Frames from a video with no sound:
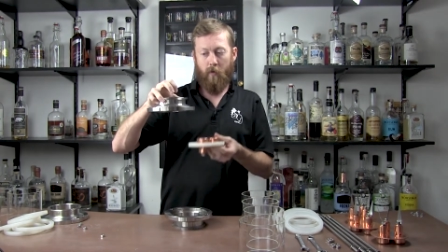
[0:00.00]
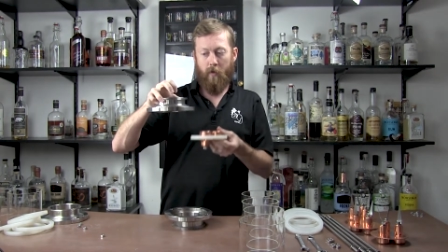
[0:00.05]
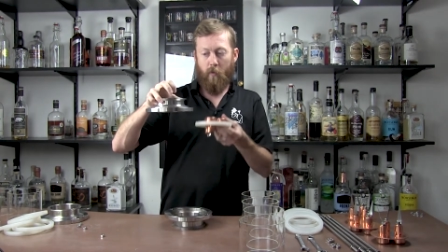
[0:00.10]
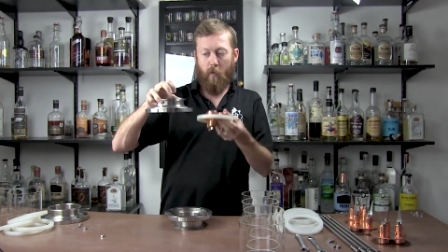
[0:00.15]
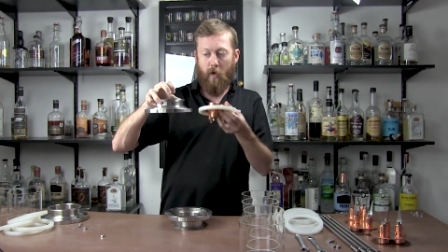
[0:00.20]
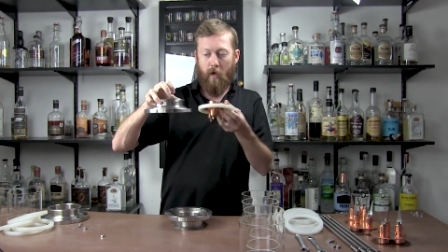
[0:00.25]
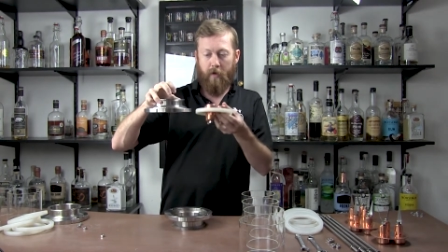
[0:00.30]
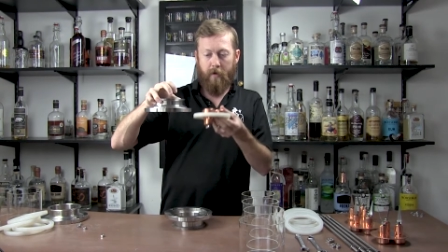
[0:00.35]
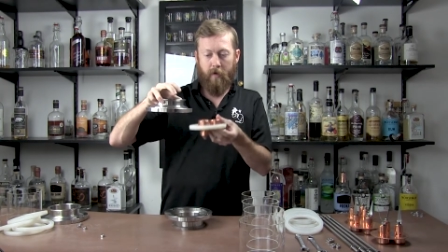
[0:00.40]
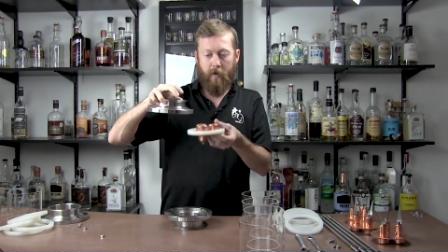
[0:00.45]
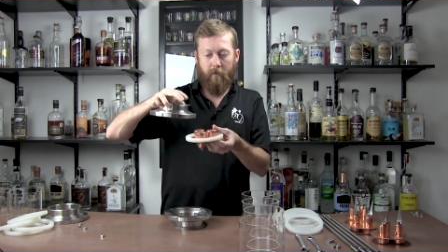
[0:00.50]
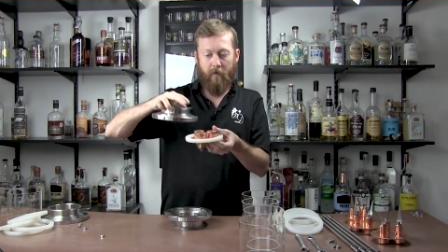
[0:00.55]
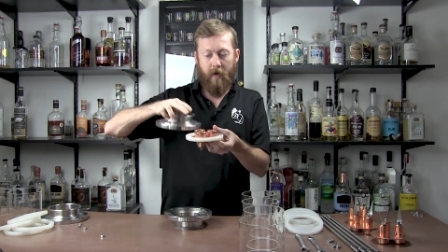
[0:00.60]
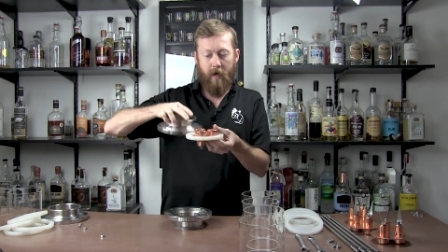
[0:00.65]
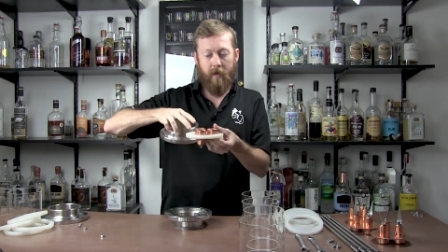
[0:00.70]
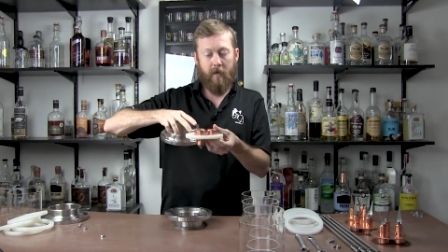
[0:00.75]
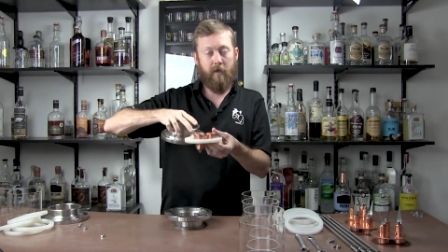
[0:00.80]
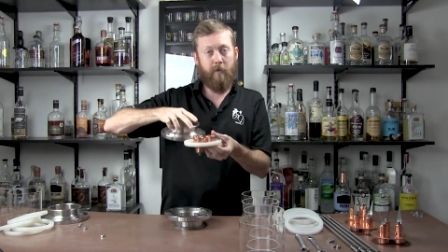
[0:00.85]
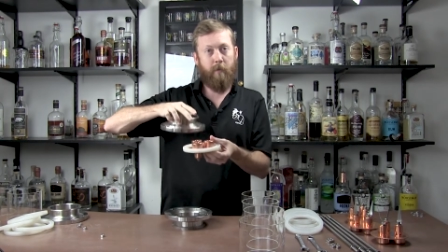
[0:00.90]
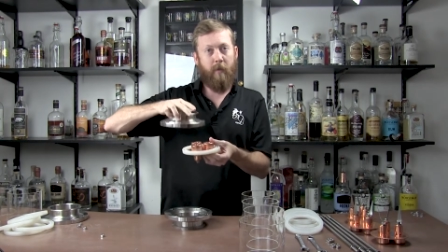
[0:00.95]
we want enough
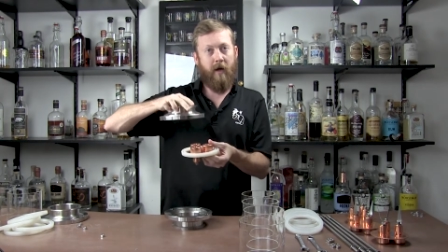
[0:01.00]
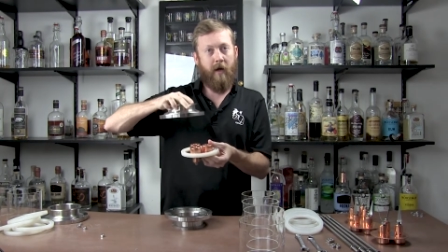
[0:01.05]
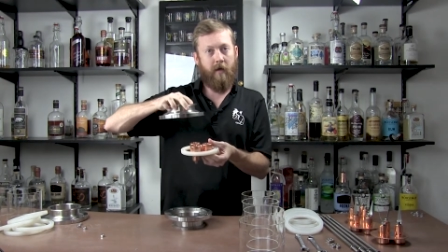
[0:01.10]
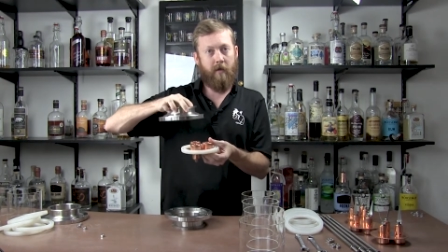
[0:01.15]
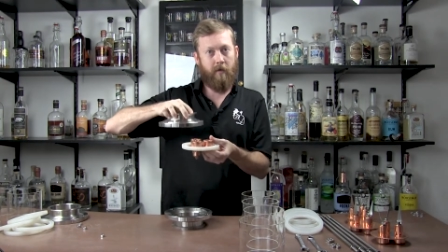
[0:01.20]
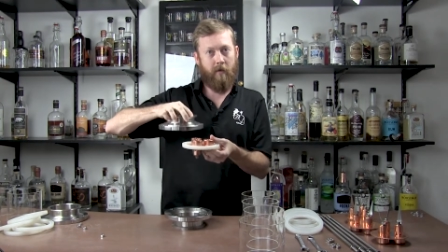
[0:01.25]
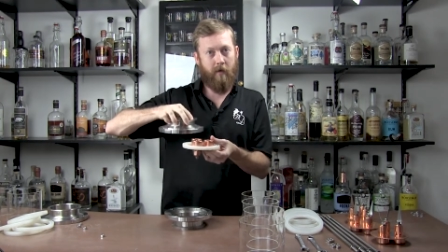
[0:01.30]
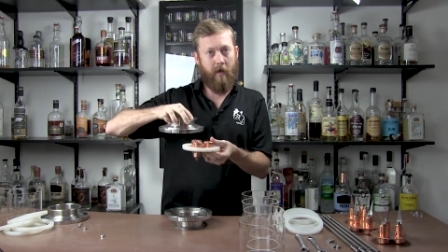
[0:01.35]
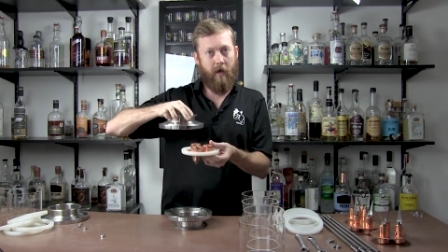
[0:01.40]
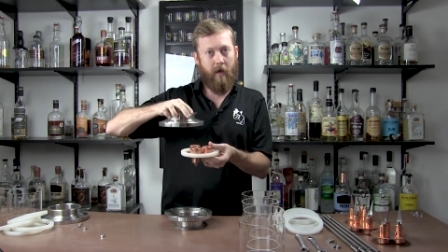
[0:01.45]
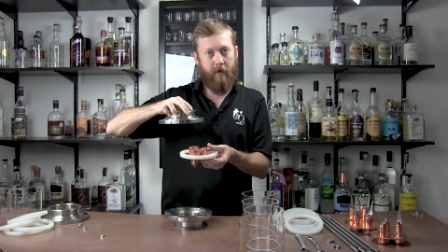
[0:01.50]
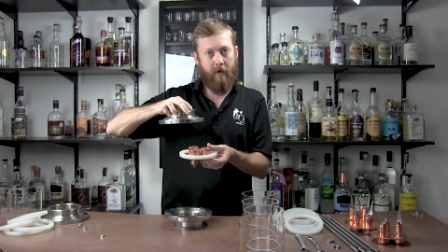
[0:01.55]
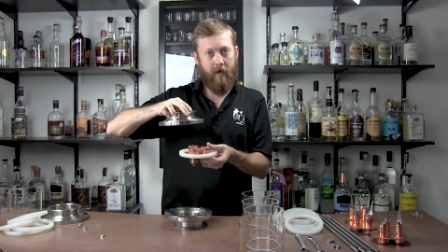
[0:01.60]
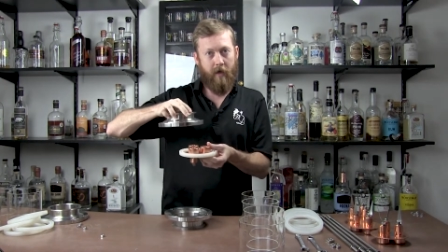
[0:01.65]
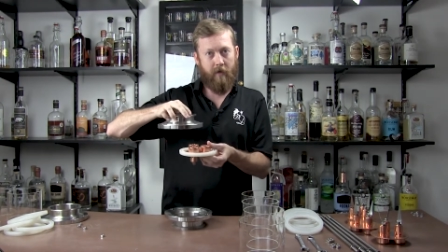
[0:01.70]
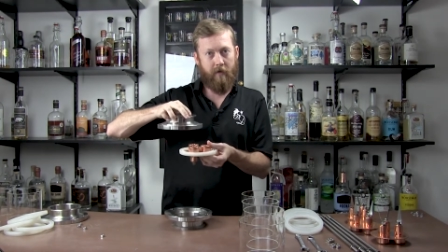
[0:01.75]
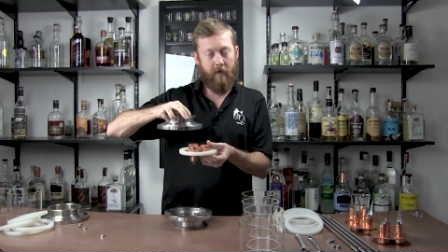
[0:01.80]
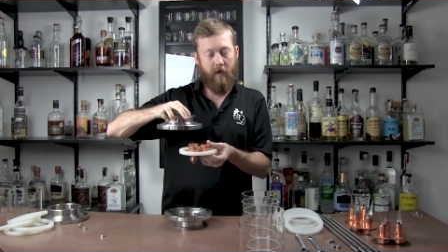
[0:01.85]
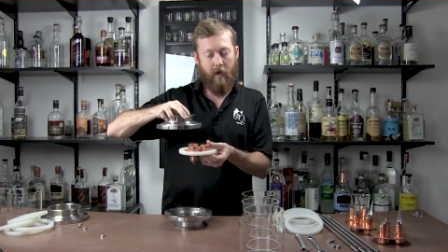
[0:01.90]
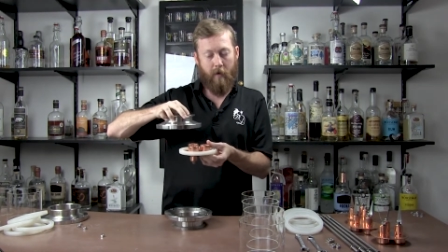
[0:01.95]
headspace on
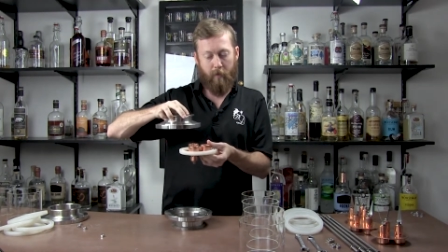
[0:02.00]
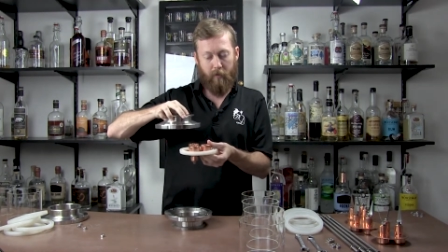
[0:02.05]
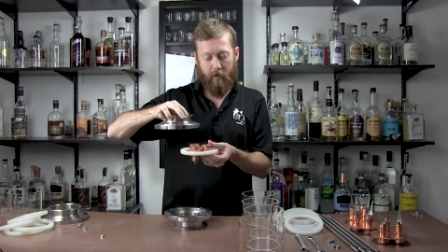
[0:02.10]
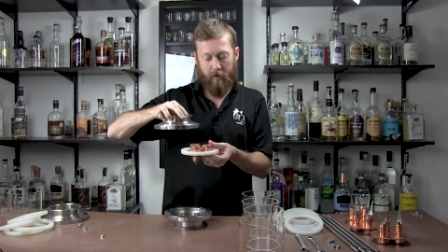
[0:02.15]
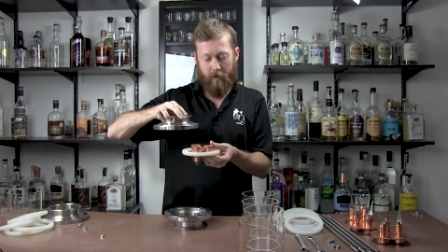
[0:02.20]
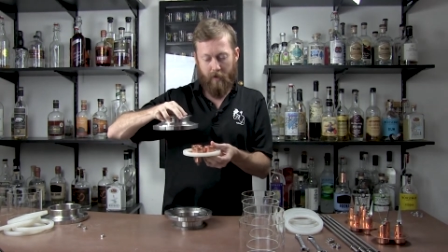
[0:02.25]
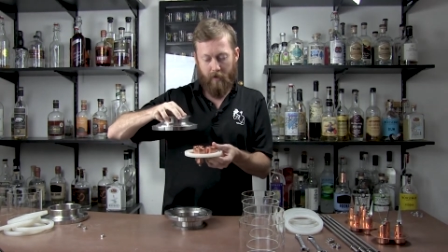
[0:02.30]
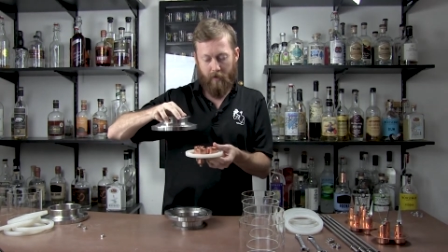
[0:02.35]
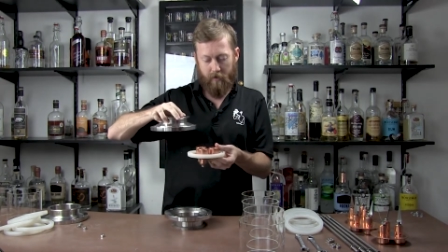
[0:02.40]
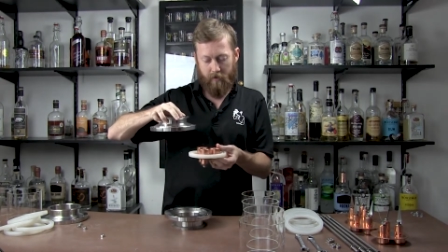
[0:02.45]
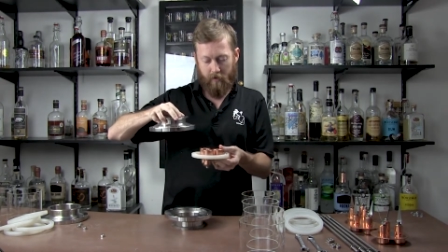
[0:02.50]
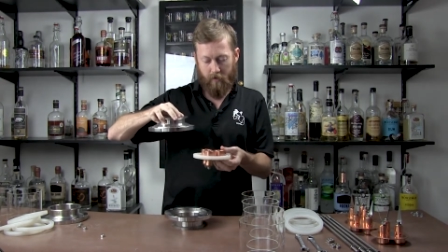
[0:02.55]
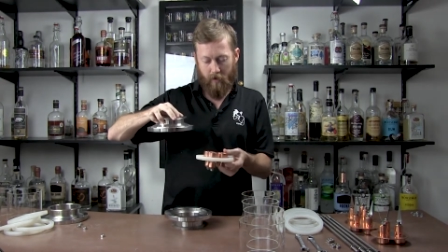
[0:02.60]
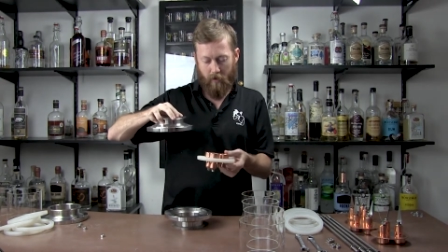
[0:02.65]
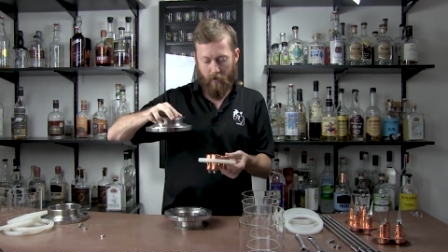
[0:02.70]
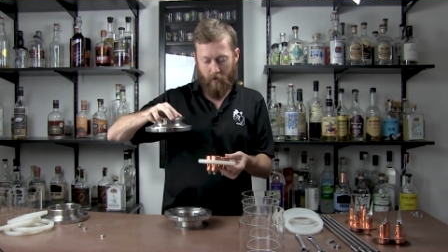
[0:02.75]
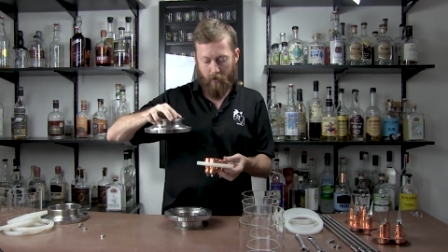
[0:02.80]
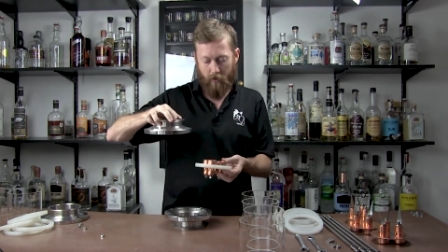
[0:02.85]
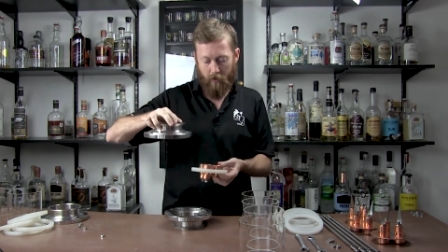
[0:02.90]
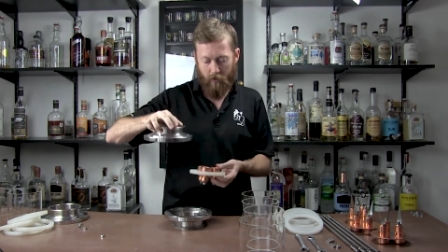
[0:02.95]
that top plate.
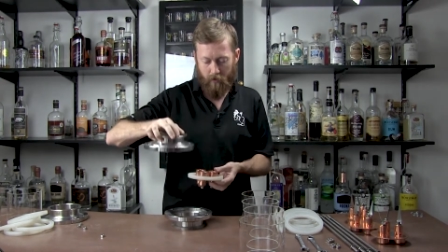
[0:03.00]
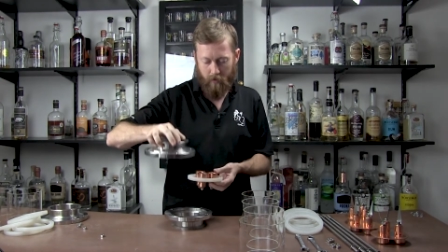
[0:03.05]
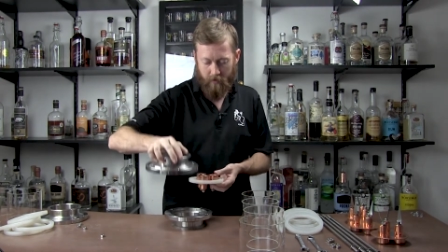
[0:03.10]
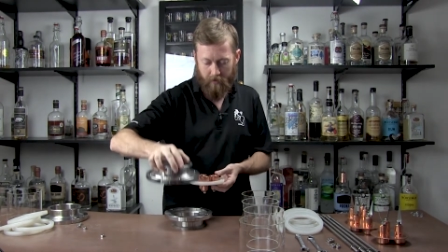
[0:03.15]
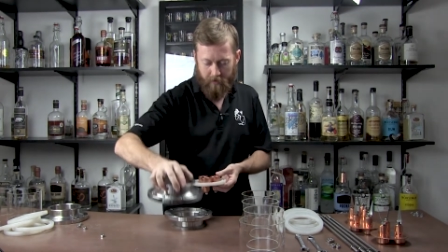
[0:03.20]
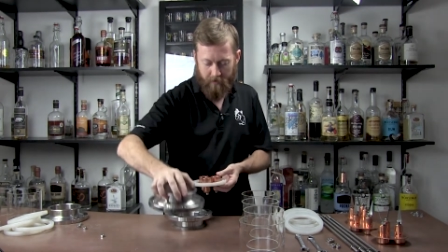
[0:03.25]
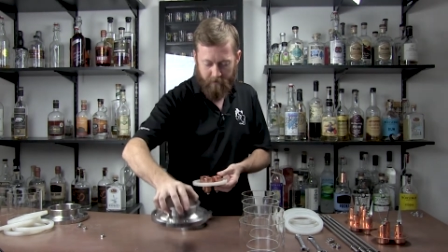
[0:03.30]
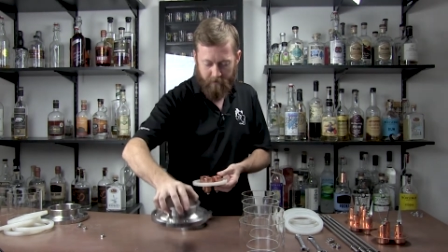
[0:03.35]
So